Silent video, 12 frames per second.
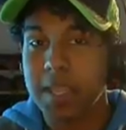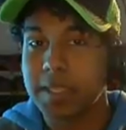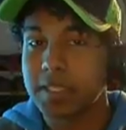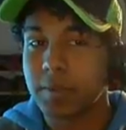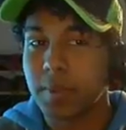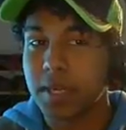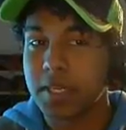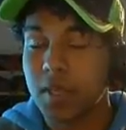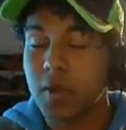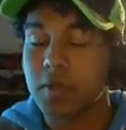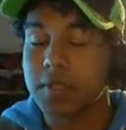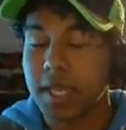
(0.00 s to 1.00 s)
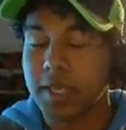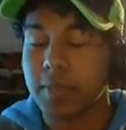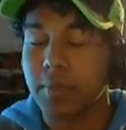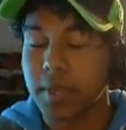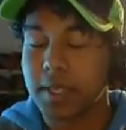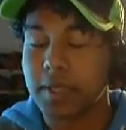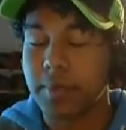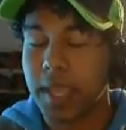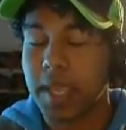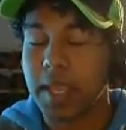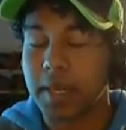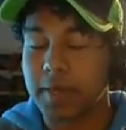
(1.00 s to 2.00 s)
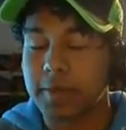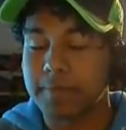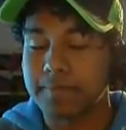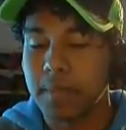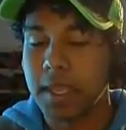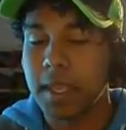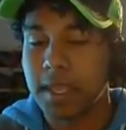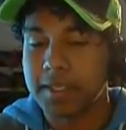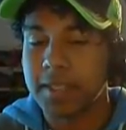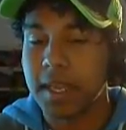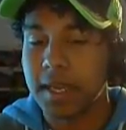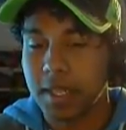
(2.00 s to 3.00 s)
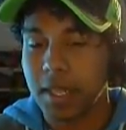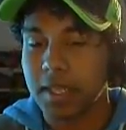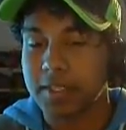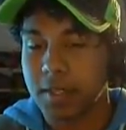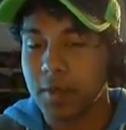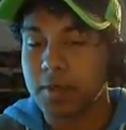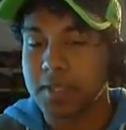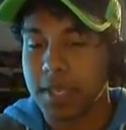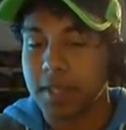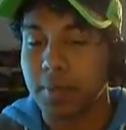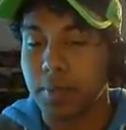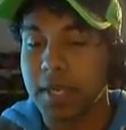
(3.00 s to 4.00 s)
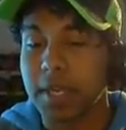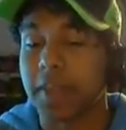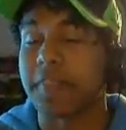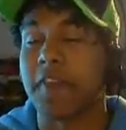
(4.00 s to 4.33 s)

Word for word: Easter Bunny knows how to bring the pain. Santa Claus knows how to bring the